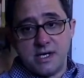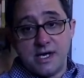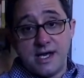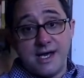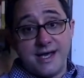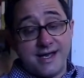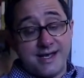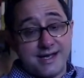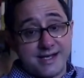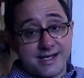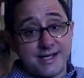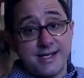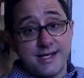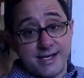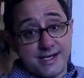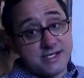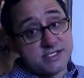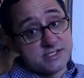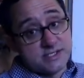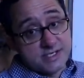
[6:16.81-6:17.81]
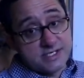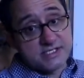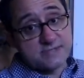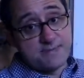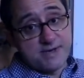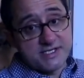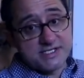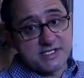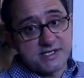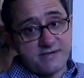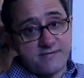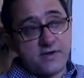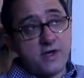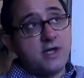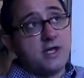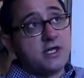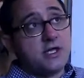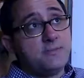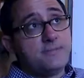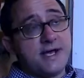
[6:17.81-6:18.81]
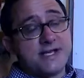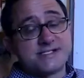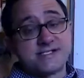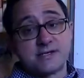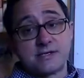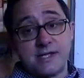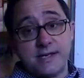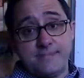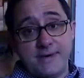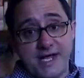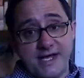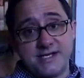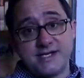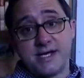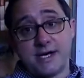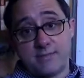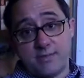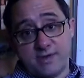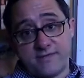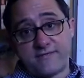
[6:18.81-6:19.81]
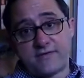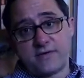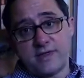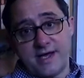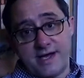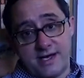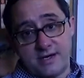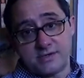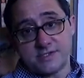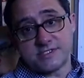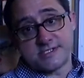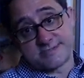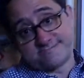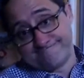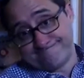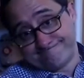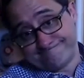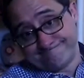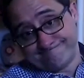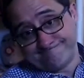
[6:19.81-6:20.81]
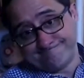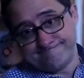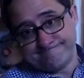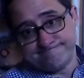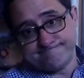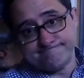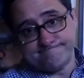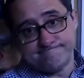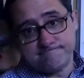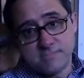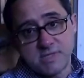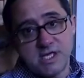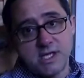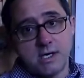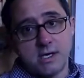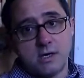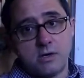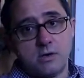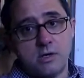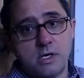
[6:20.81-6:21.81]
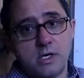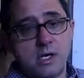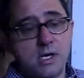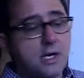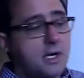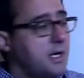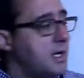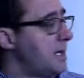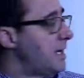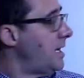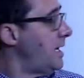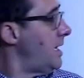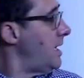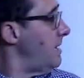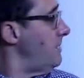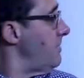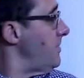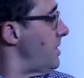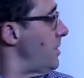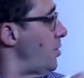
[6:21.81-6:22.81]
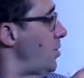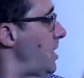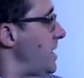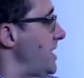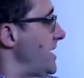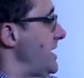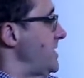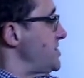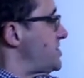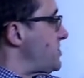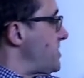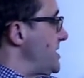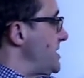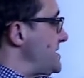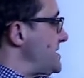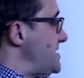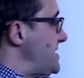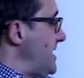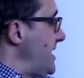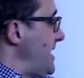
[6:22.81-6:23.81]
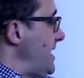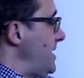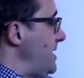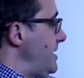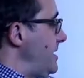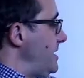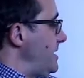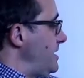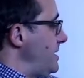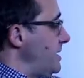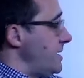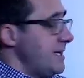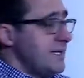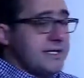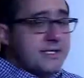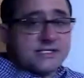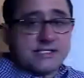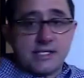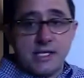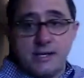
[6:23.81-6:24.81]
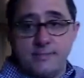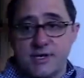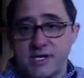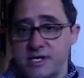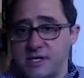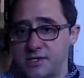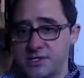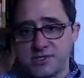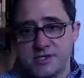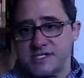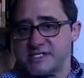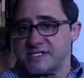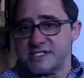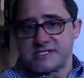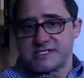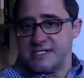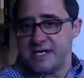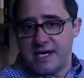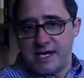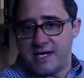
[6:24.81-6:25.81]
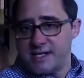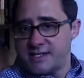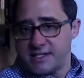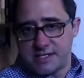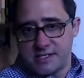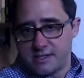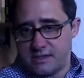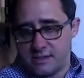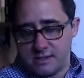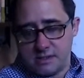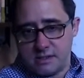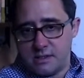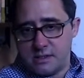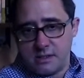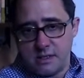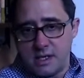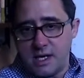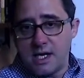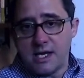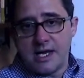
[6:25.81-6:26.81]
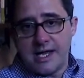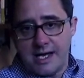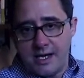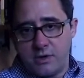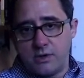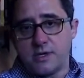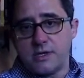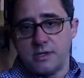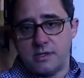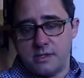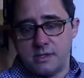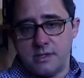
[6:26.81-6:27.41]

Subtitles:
And it is expensive. You basically pay double for the house, you know. Well, interest in Islamic countries is not allowed.